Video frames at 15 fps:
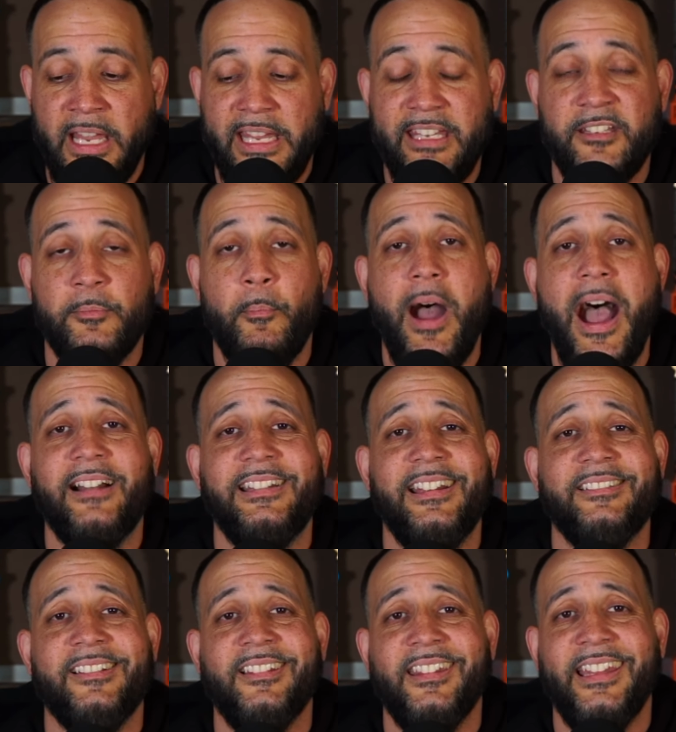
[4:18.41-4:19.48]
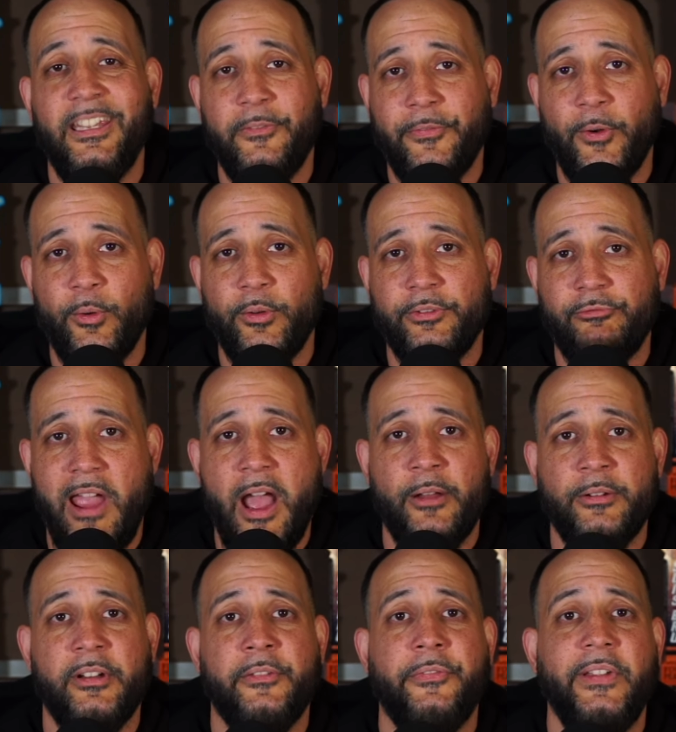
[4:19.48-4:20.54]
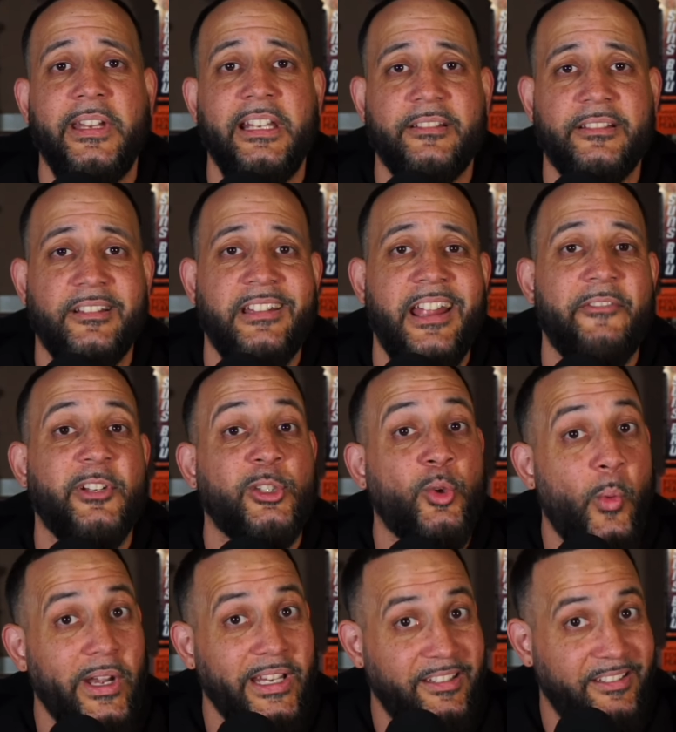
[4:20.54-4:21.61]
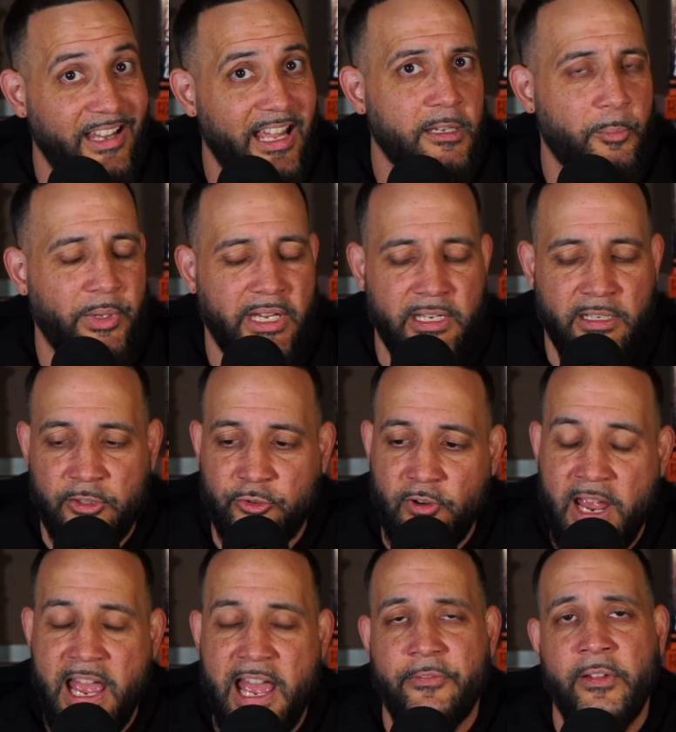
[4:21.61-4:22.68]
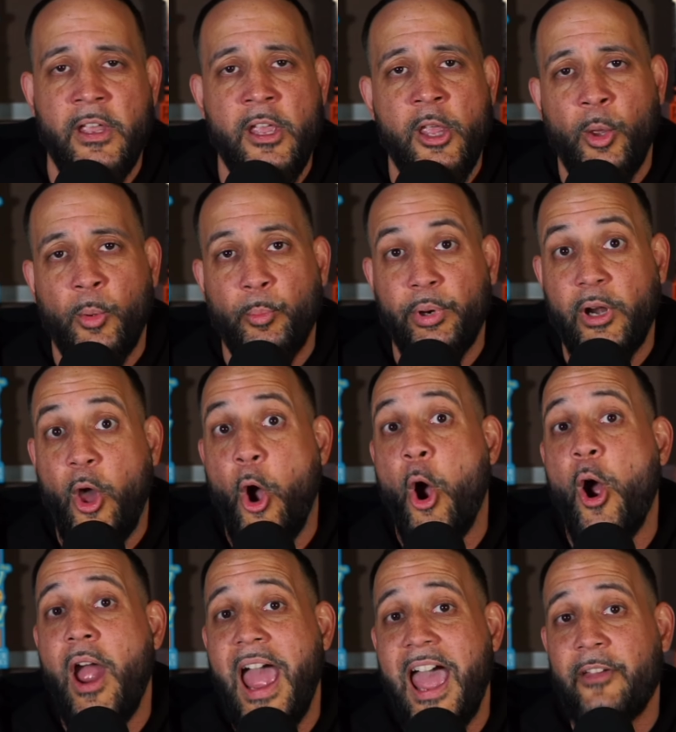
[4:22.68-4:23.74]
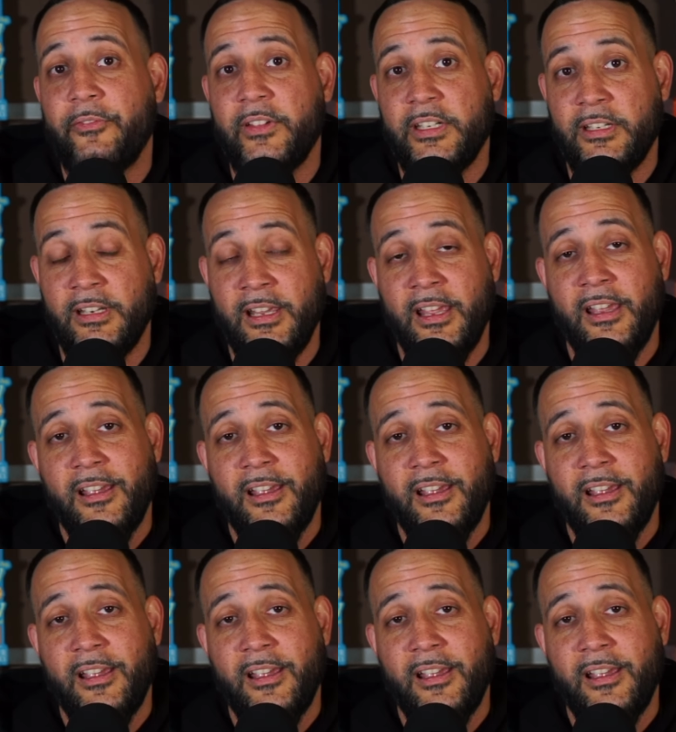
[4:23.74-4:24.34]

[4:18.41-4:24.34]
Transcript: He's mocked as a late first rounder. The Phoenix Suns have the twenty-second pick in the draft, but are having